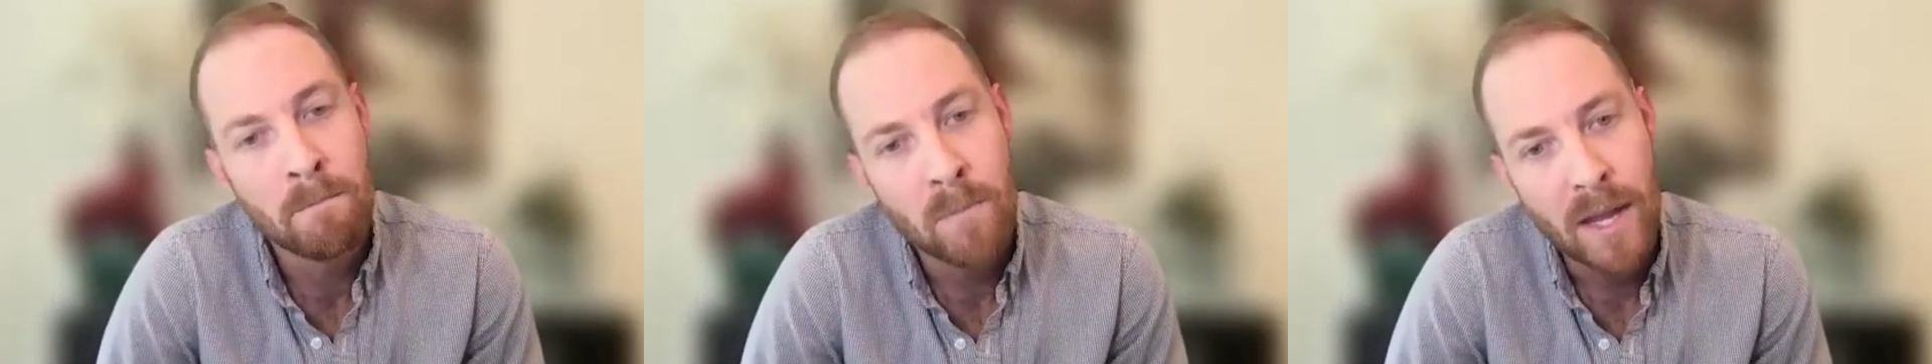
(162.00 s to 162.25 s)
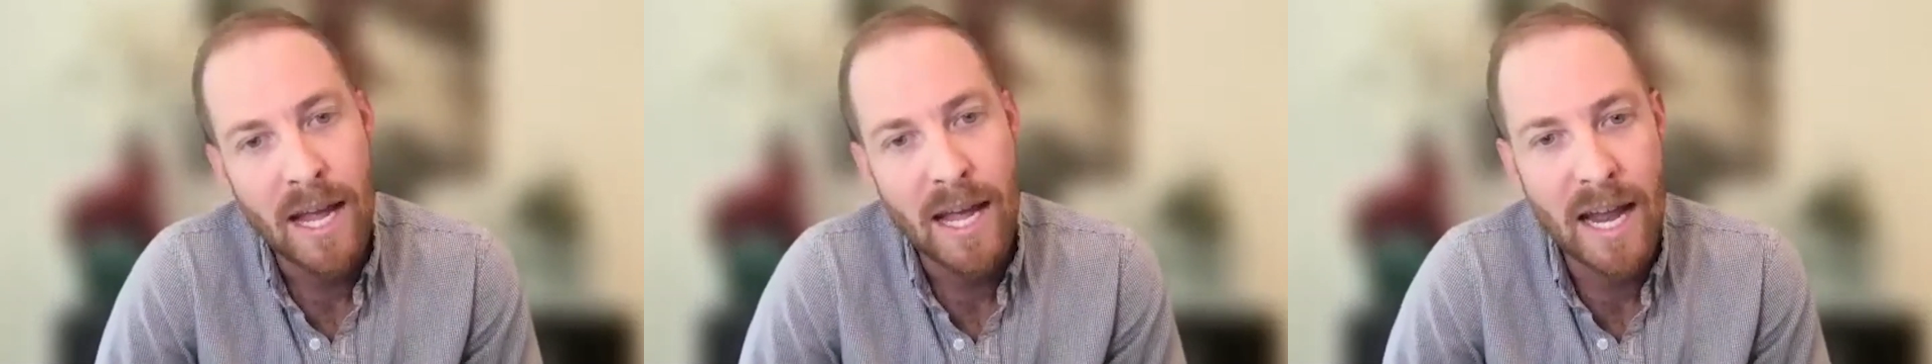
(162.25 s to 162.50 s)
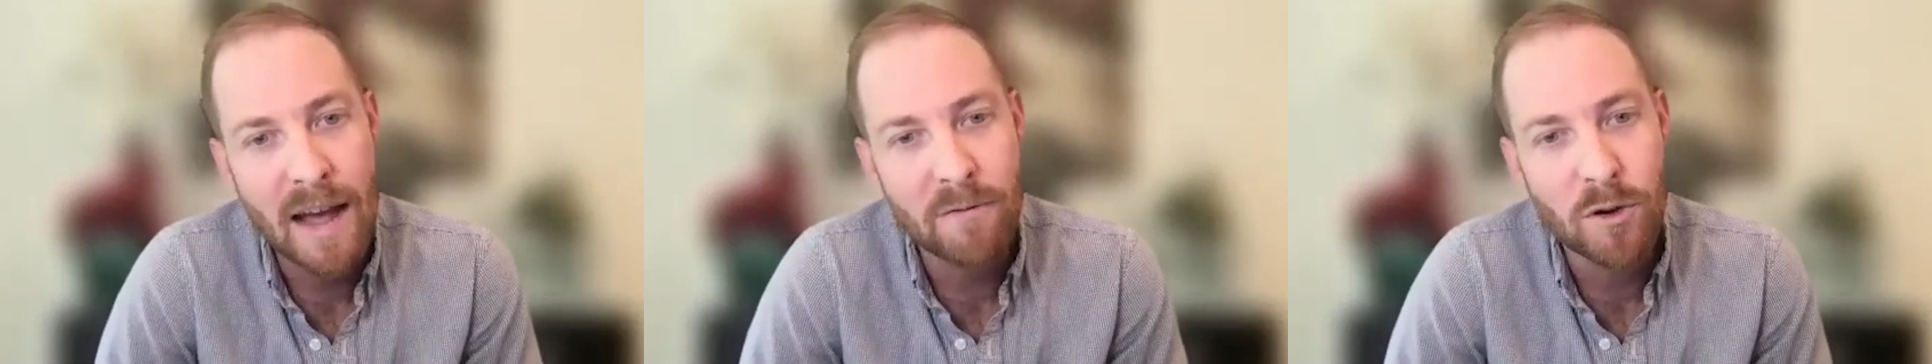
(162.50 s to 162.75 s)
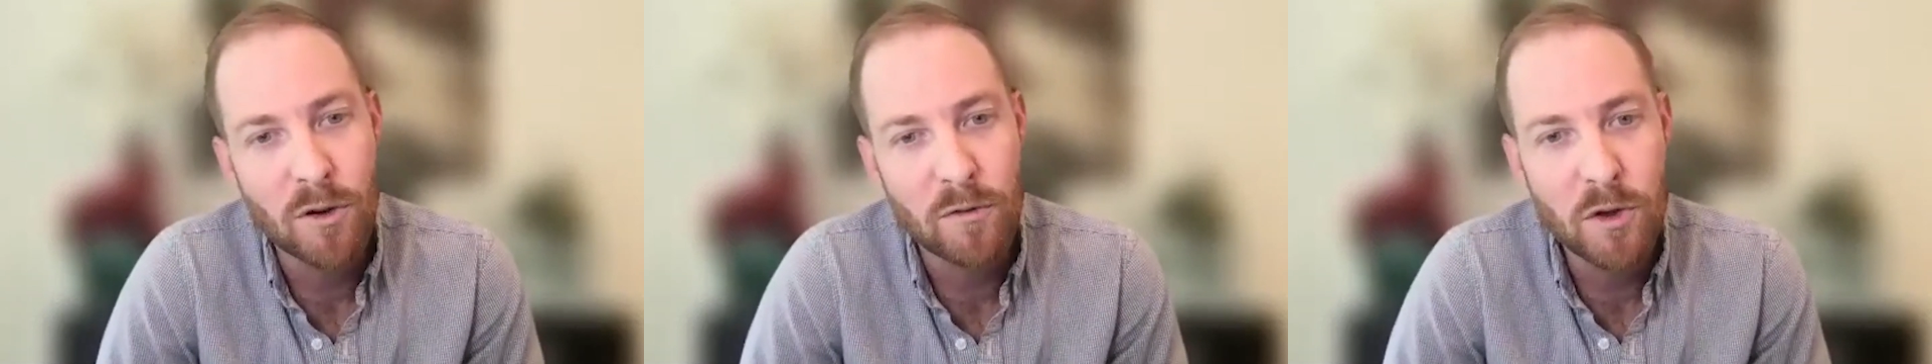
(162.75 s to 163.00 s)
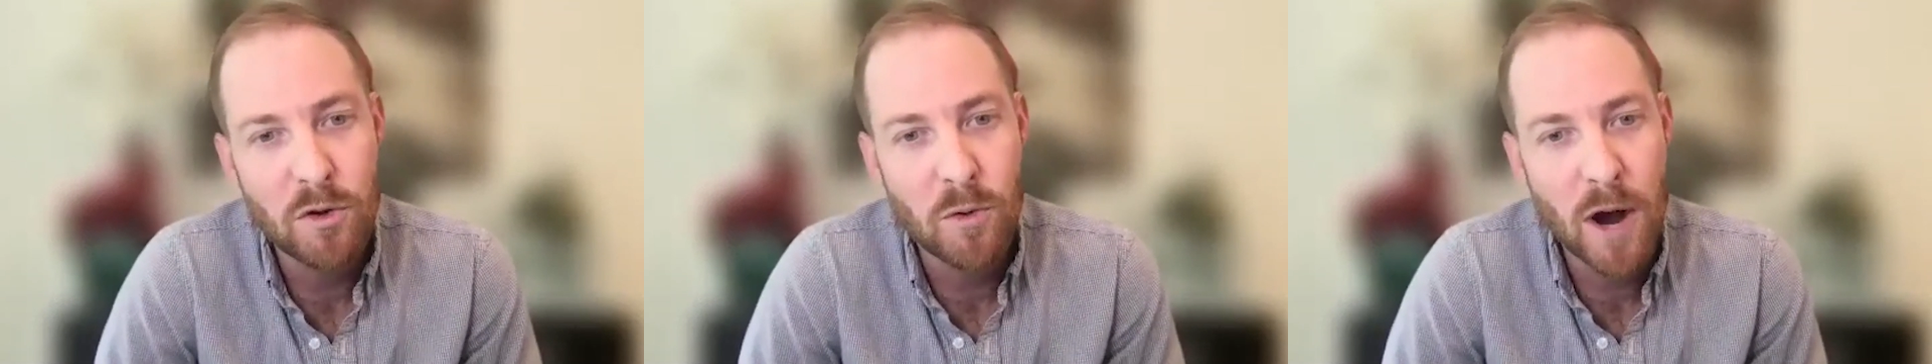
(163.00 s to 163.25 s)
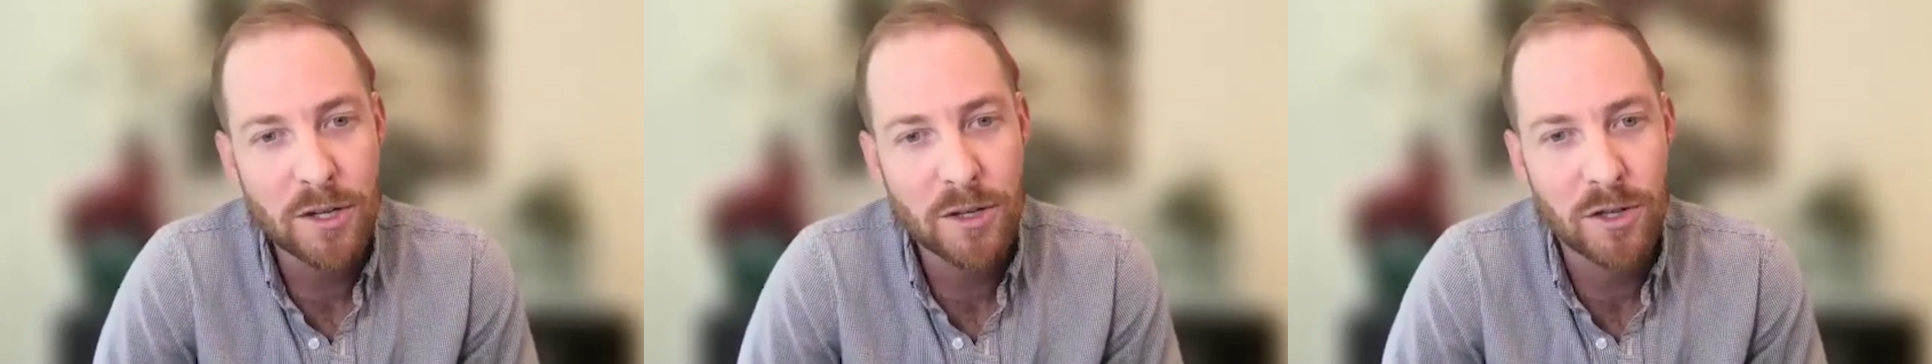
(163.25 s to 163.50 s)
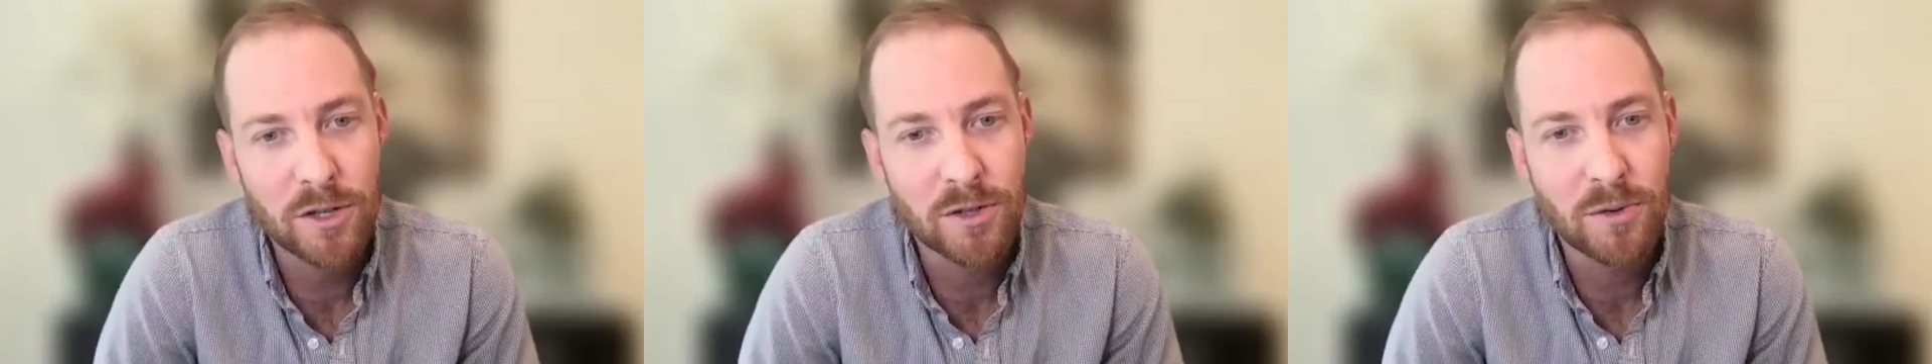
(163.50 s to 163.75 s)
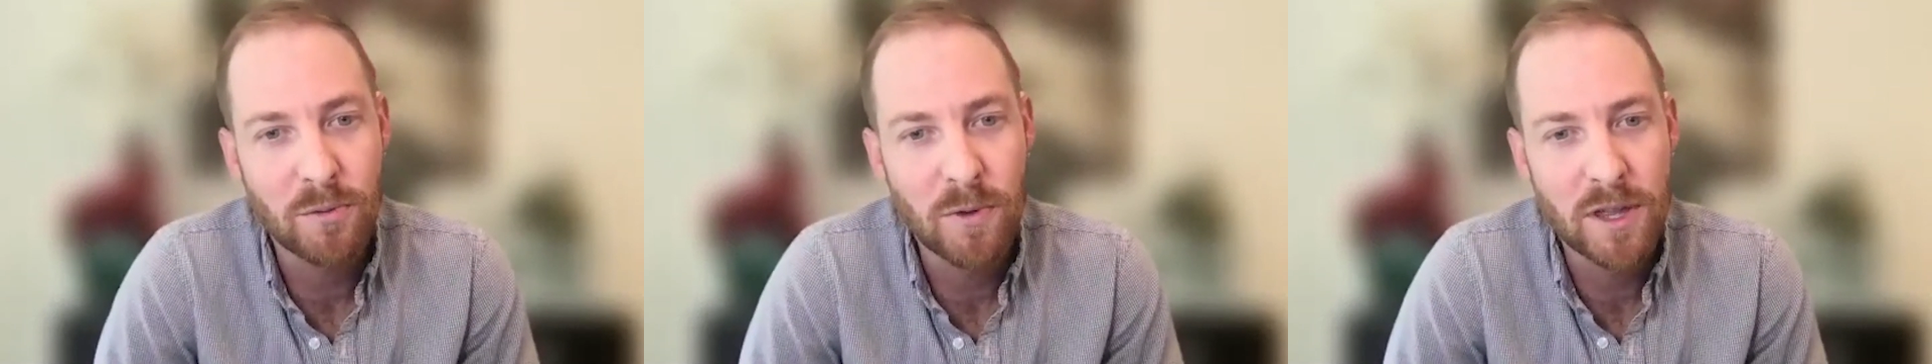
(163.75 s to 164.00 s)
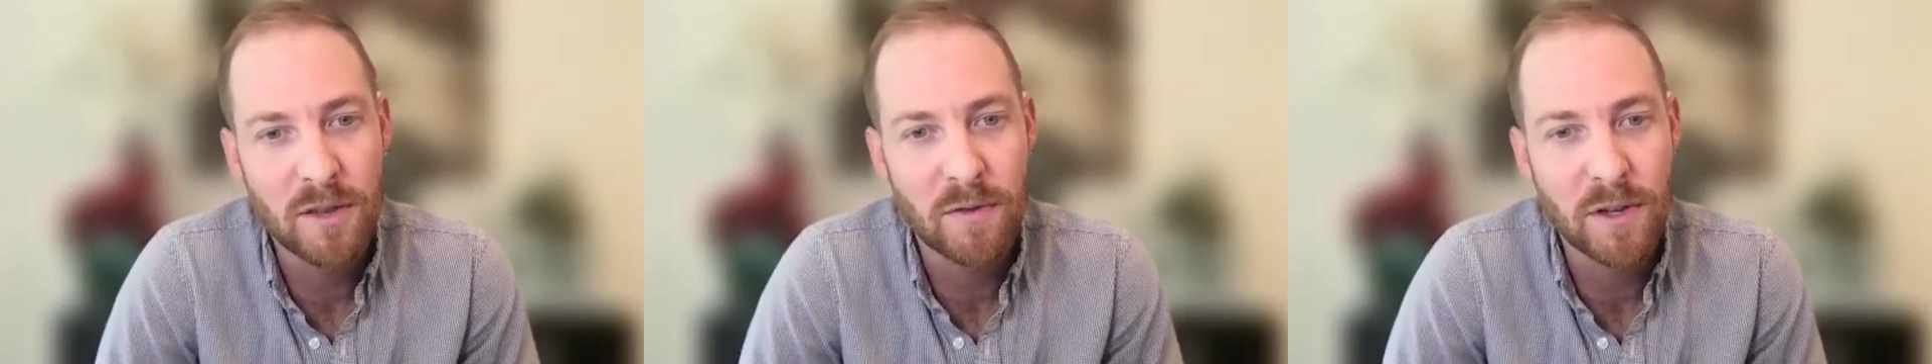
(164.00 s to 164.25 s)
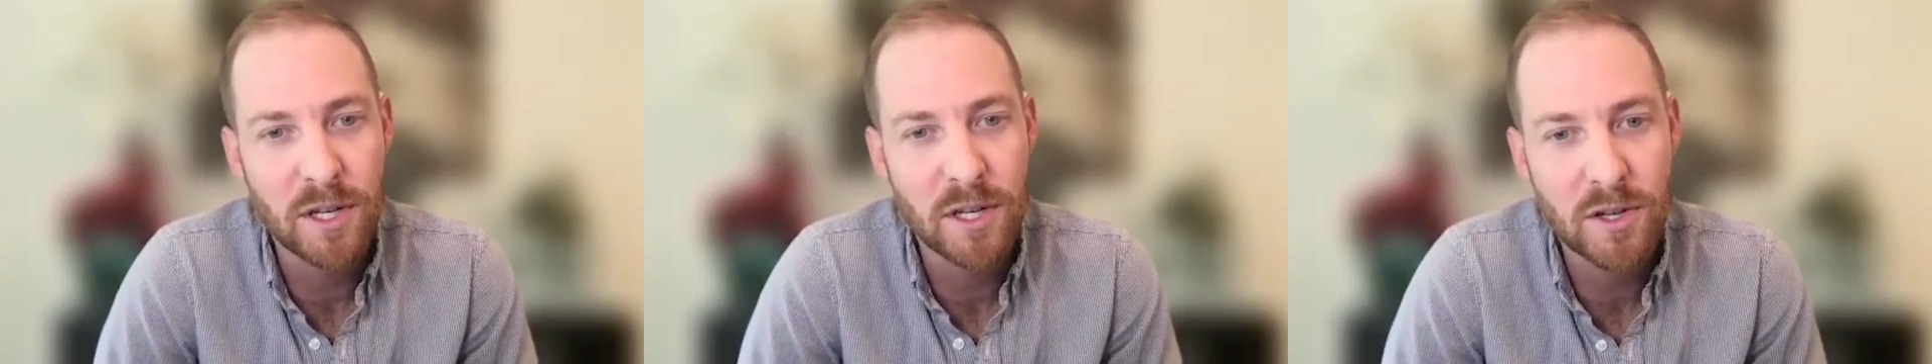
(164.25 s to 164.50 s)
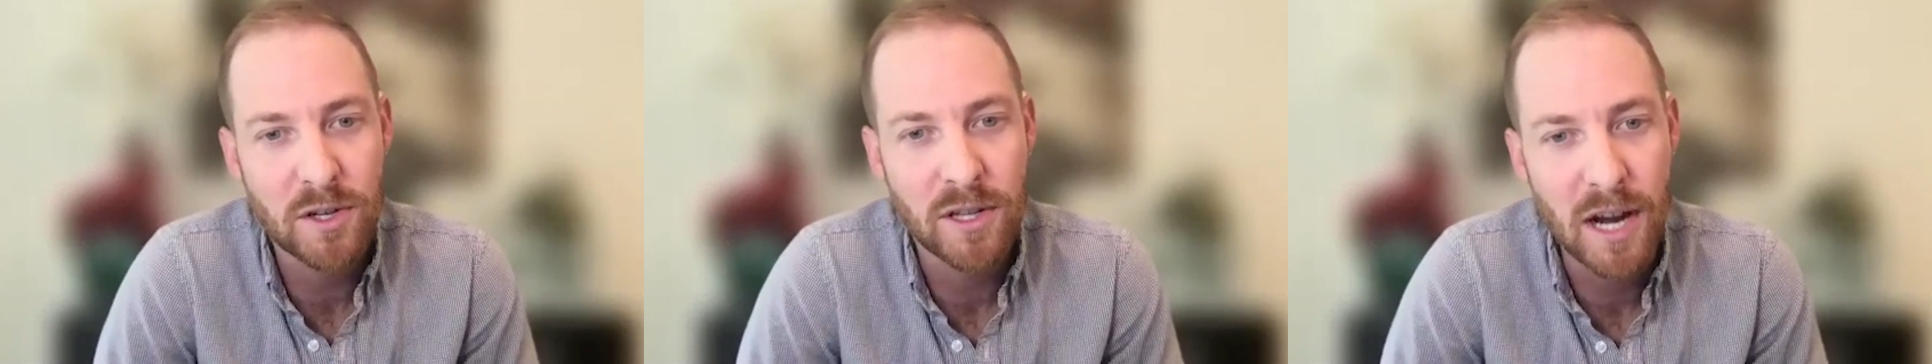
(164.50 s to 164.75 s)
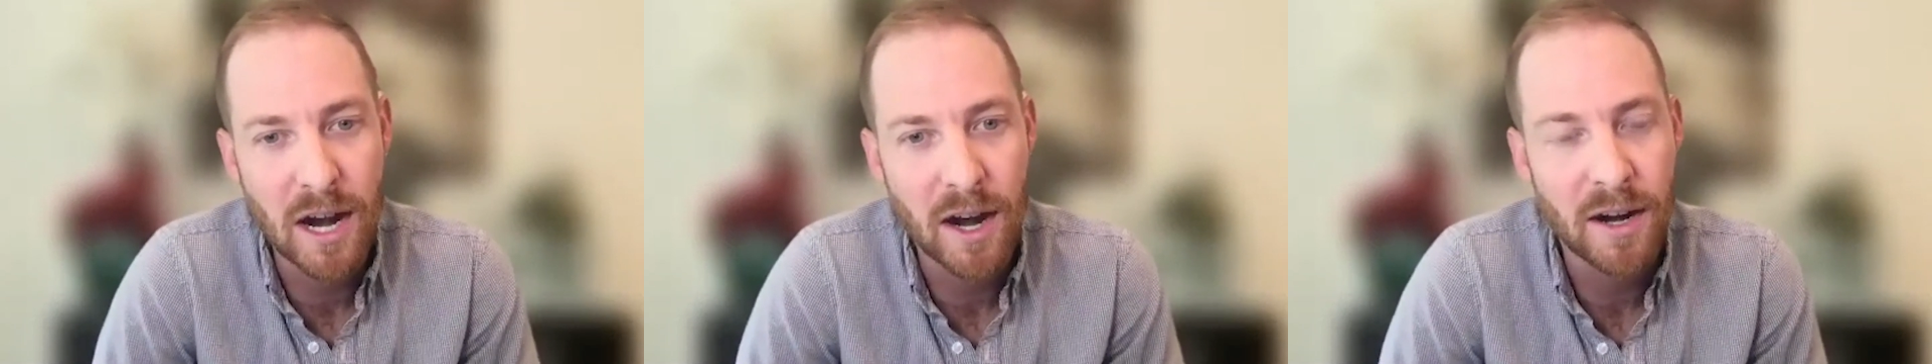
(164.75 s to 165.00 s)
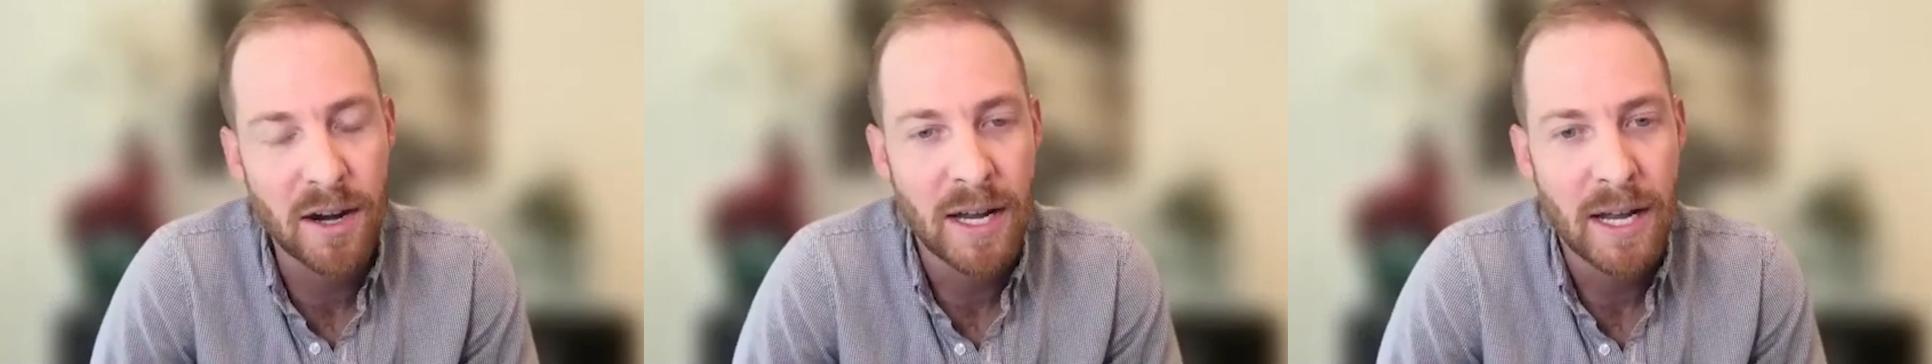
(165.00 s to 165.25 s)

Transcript: And after a few questions with the physician there,